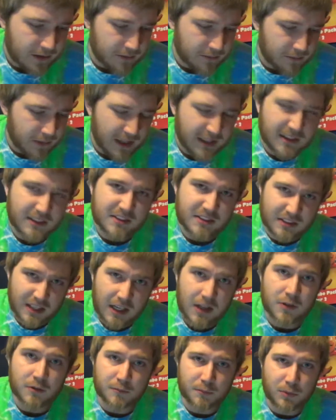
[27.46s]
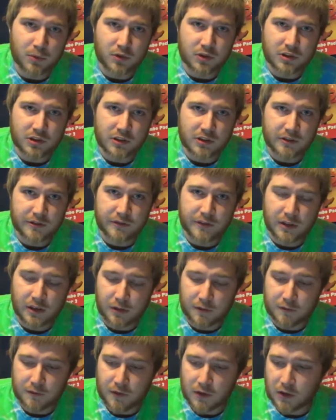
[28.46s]
make the sound portion of this
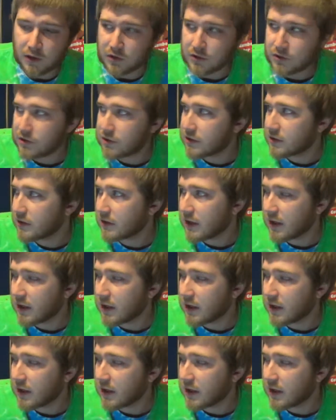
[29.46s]
video first.